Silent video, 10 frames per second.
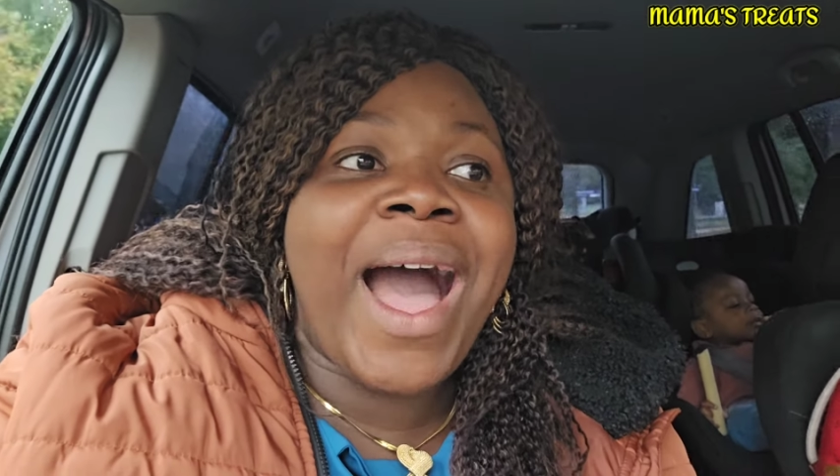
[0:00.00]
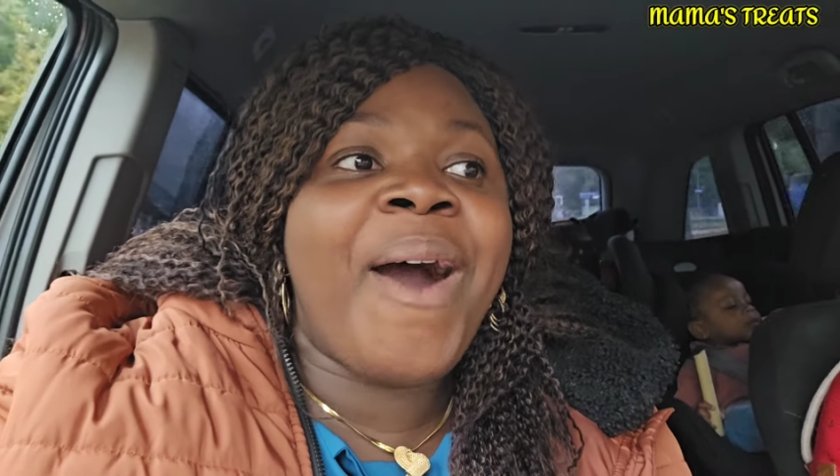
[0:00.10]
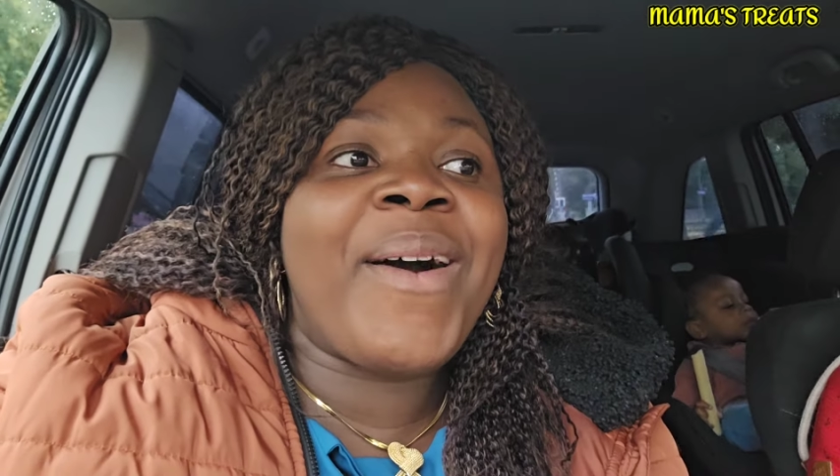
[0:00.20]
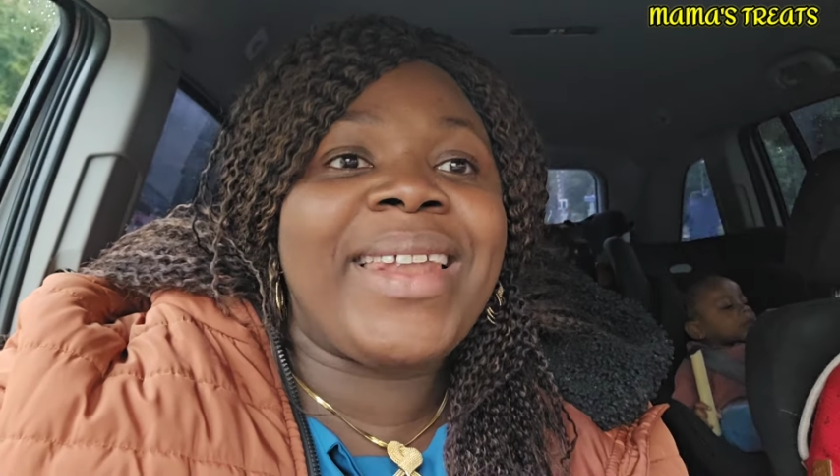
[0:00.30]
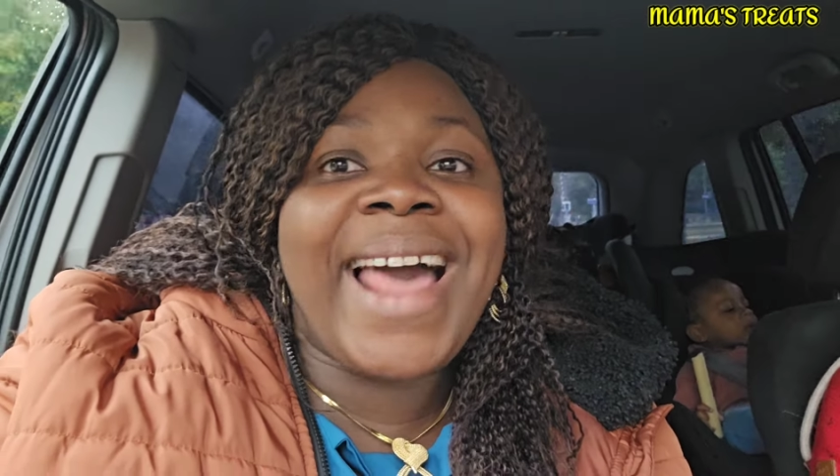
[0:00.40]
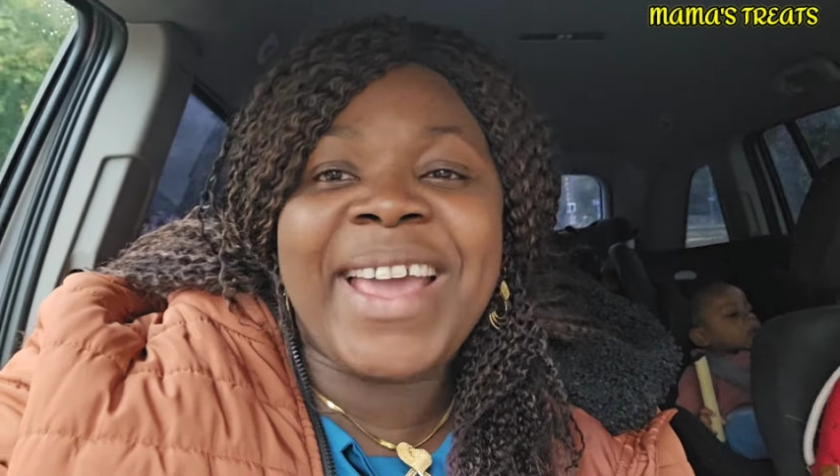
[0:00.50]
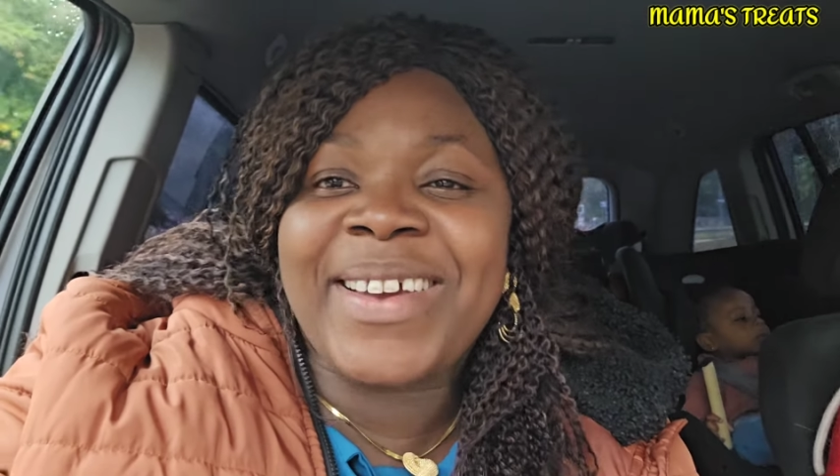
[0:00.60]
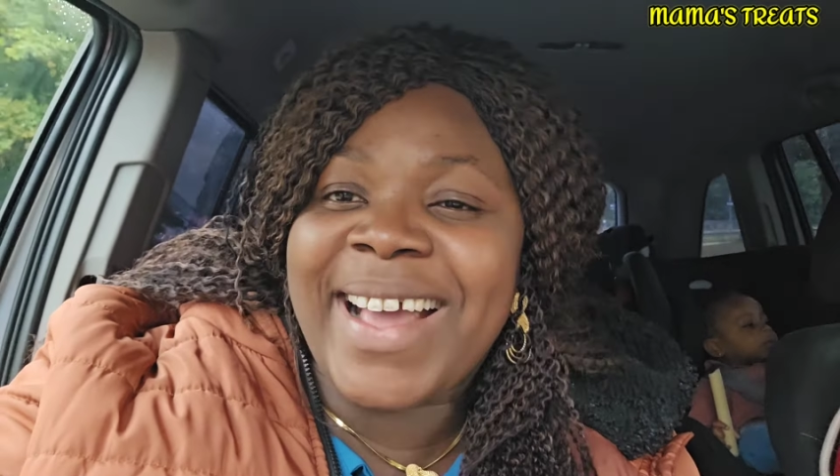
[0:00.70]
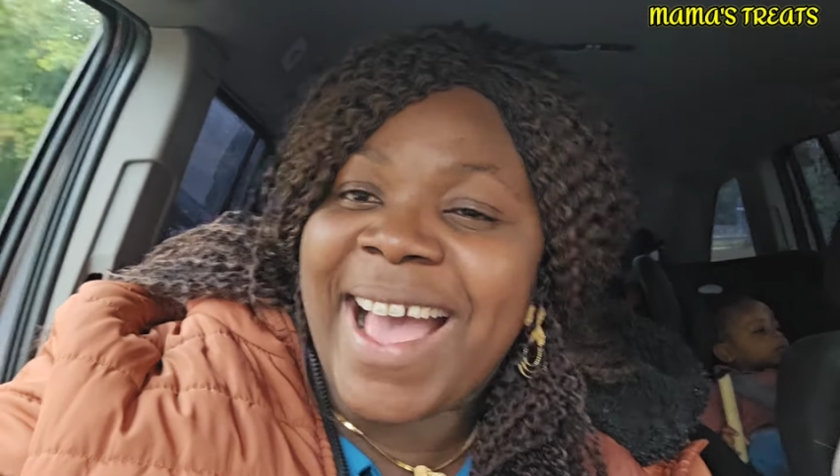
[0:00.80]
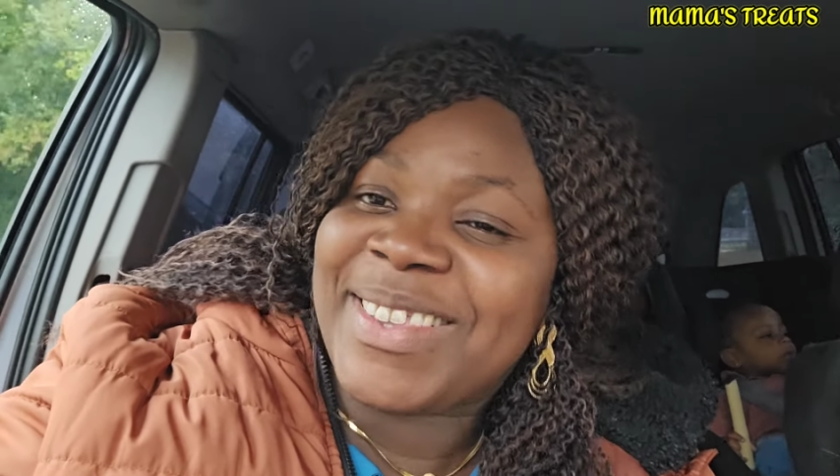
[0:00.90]
I would like
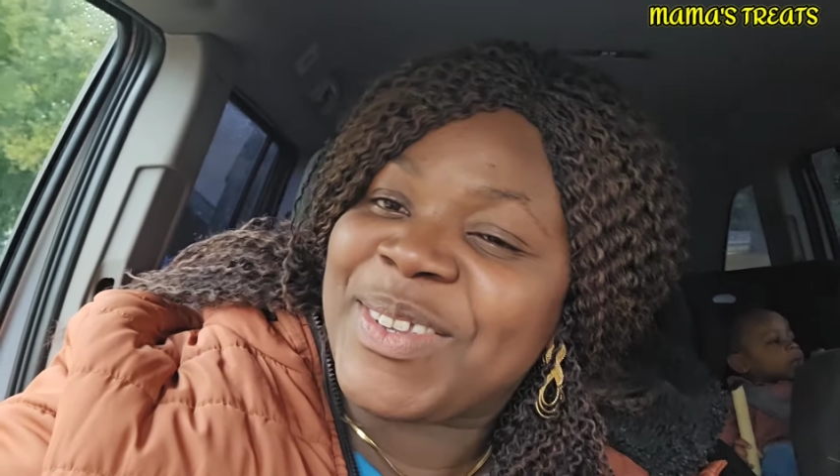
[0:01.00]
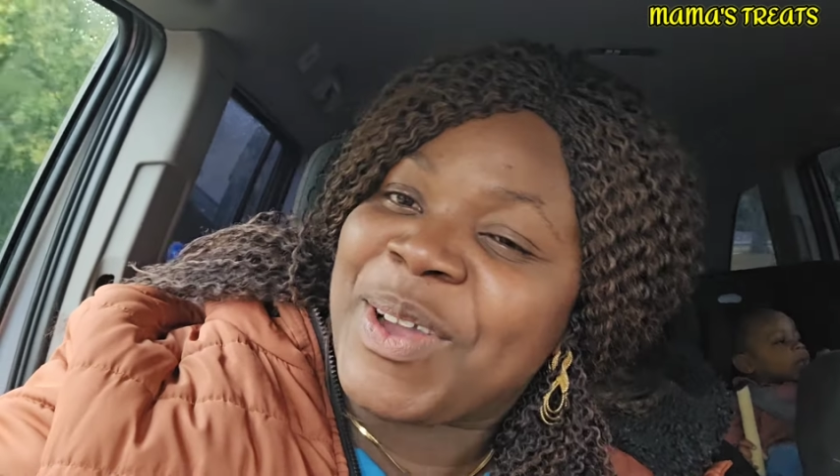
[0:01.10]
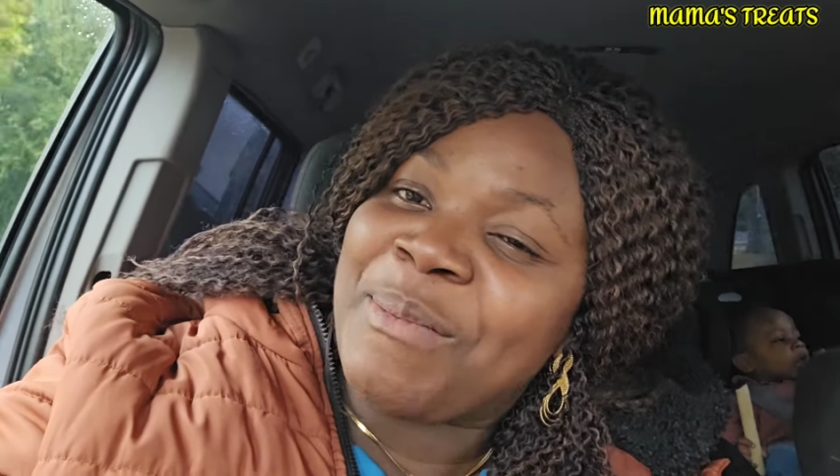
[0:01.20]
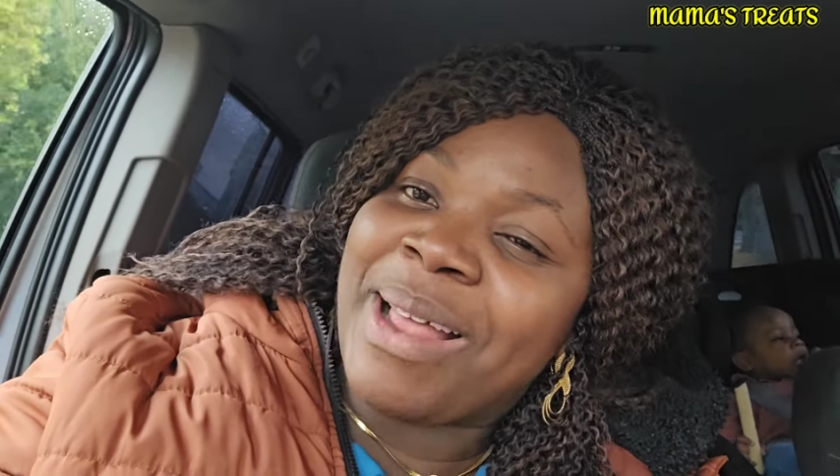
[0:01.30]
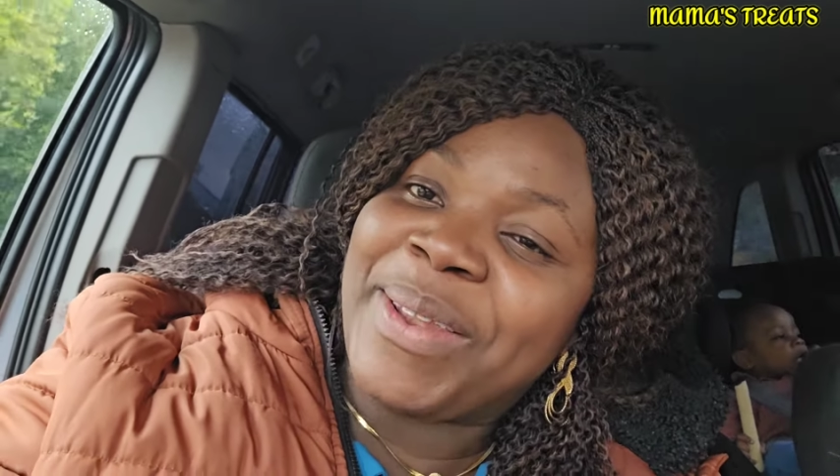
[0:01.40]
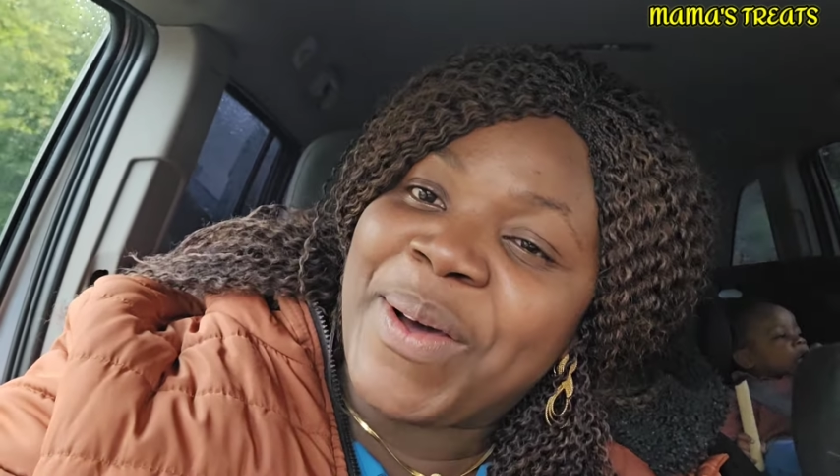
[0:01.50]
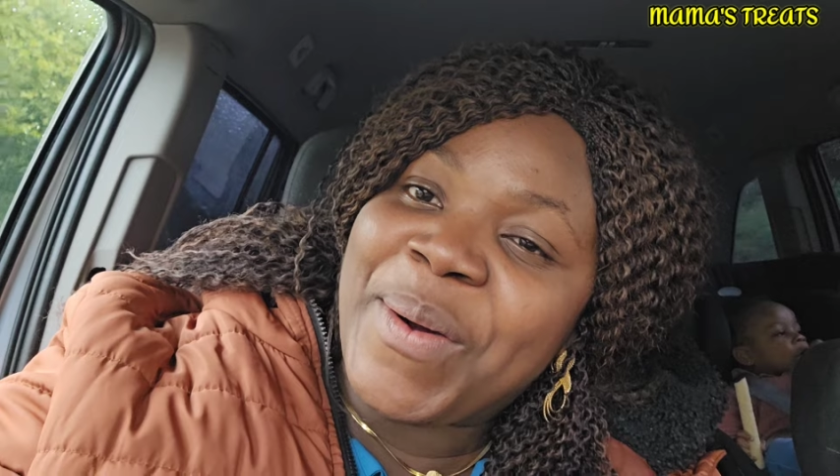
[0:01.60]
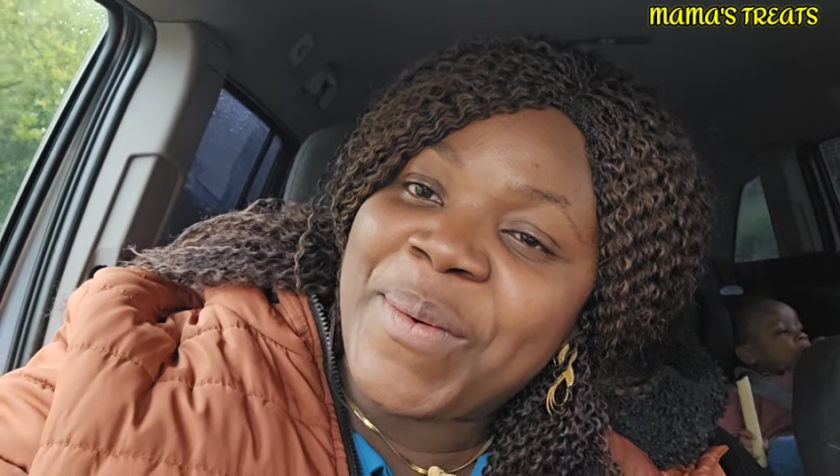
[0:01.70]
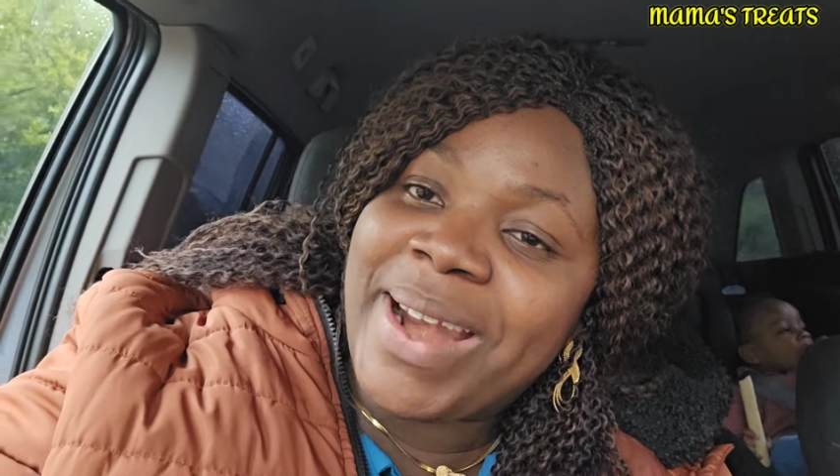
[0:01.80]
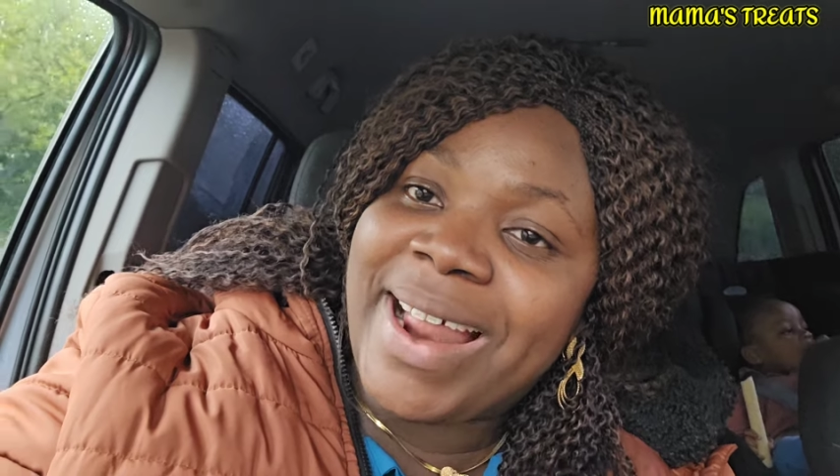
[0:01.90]
you guys to come
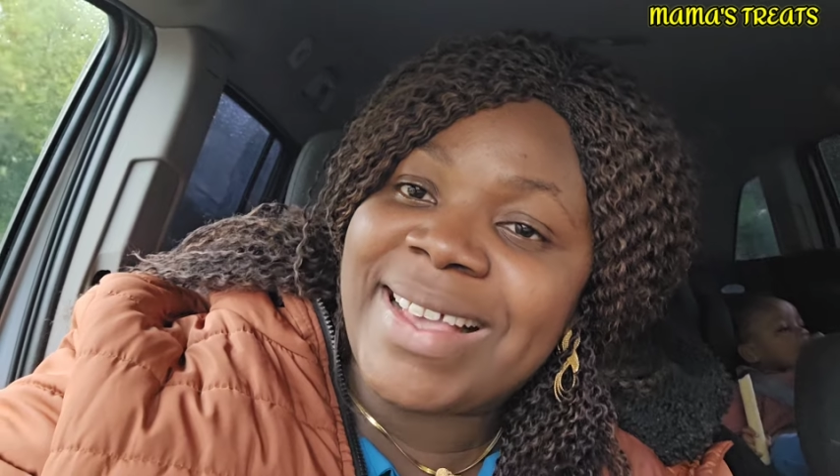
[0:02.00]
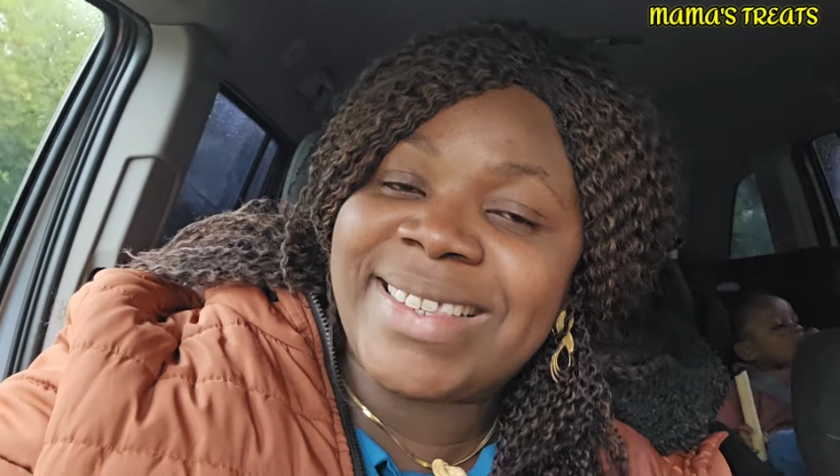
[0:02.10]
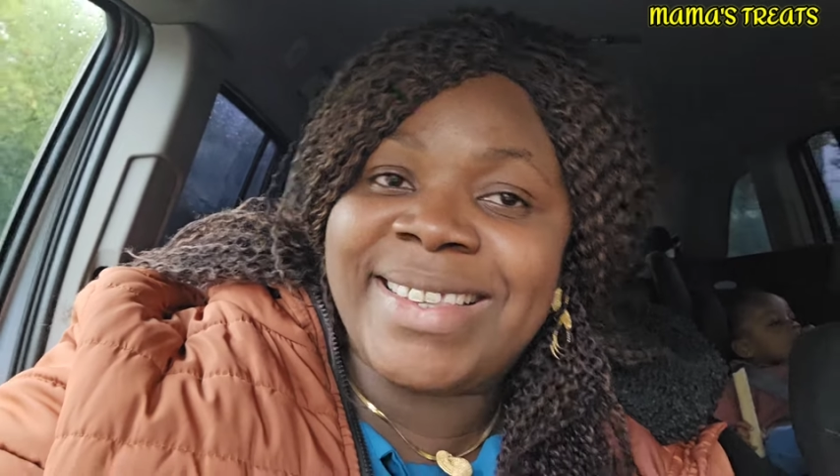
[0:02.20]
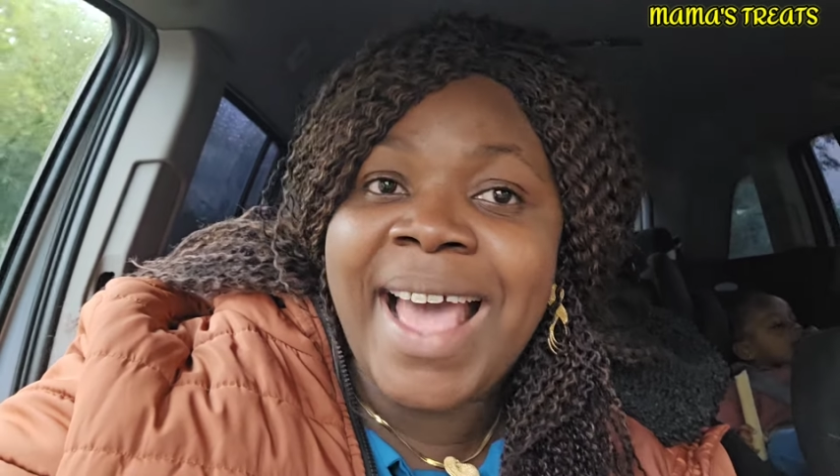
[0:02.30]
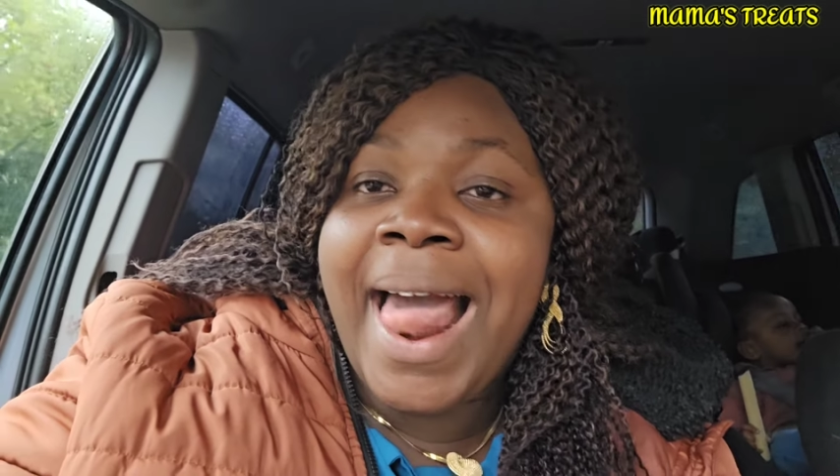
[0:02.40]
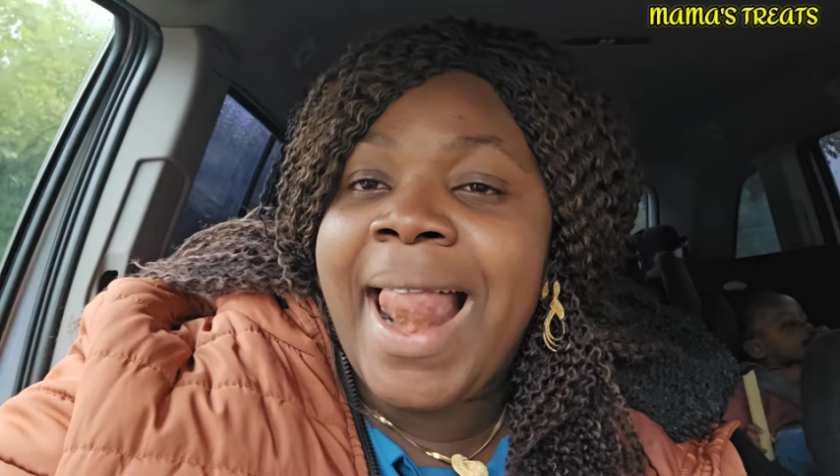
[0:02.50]
along with us.